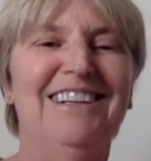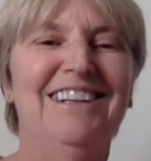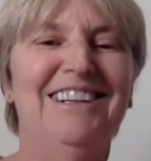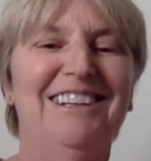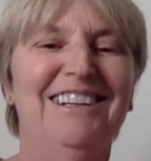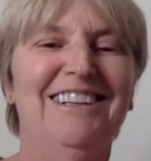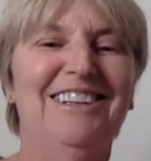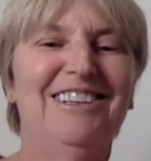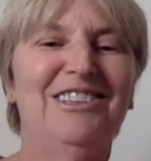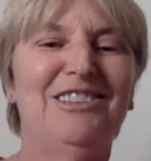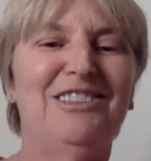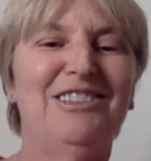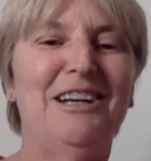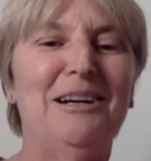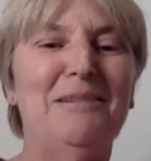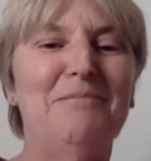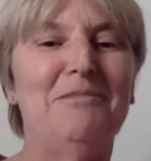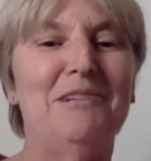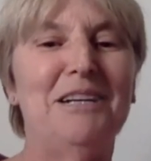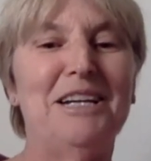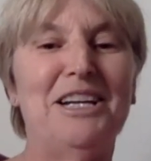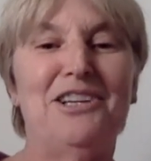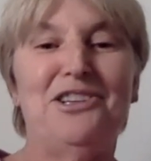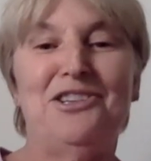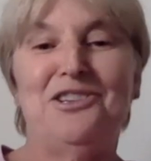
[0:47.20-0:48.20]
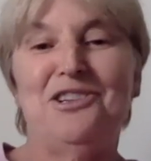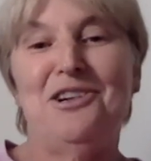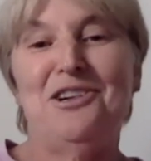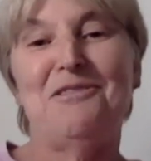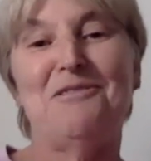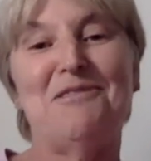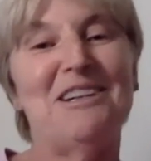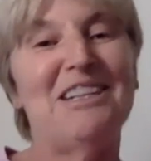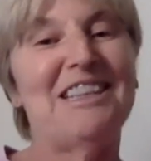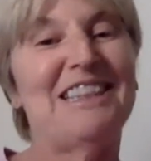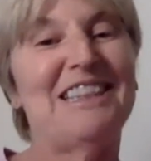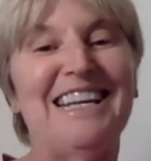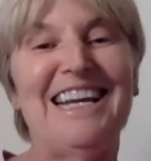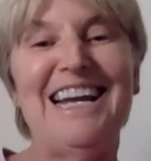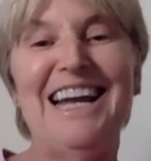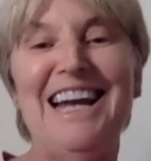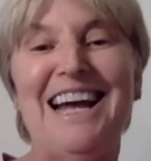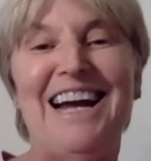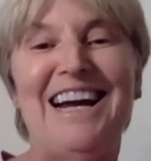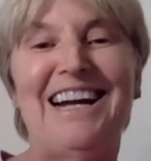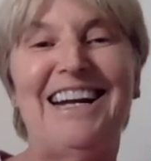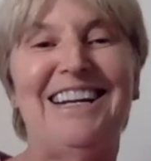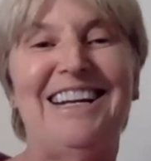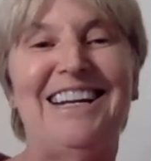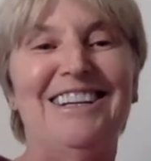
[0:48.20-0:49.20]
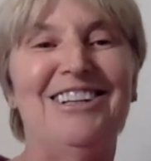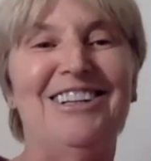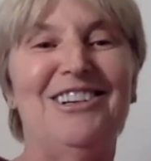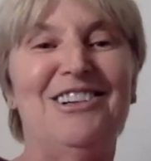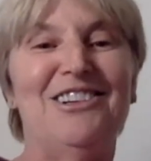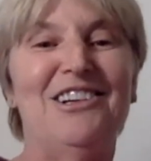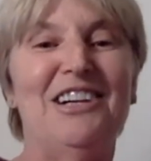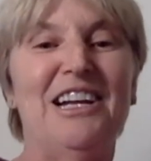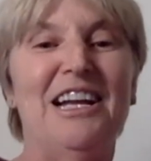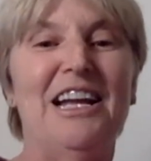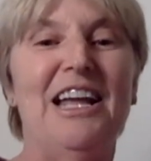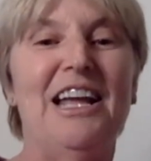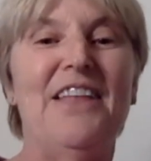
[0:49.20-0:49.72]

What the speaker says: So I'm like, sure, what the heck, you know?